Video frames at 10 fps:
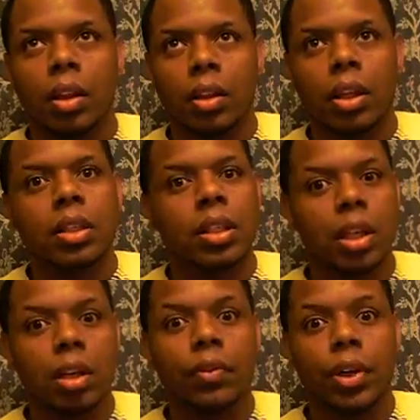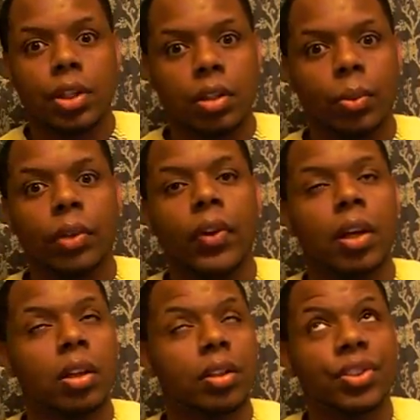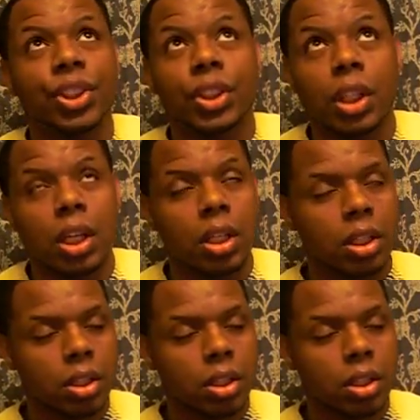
The slow version of We Found Love, shit.